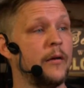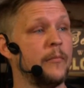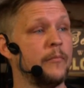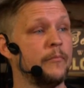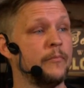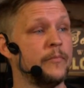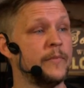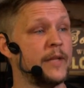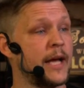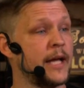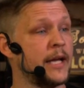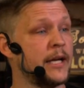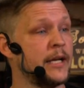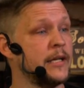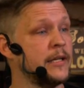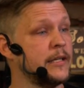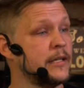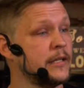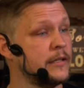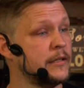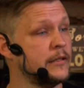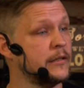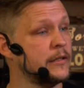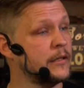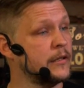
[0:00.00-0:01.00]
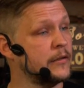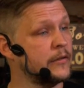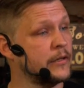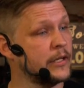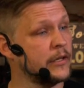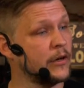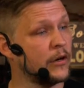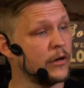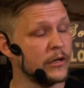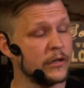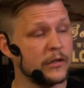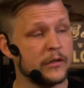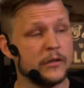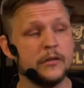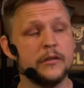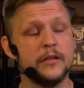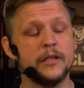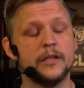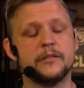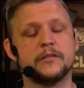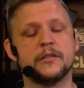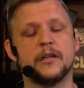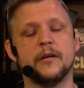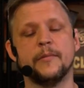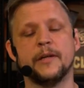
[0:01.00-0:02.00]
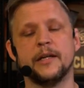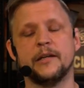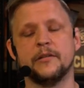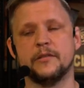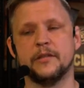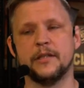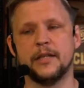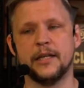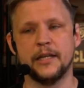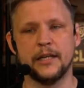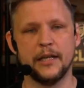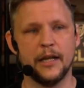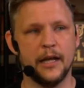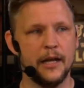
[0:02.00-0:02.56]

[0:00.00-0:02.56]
data in the article that's coming out today.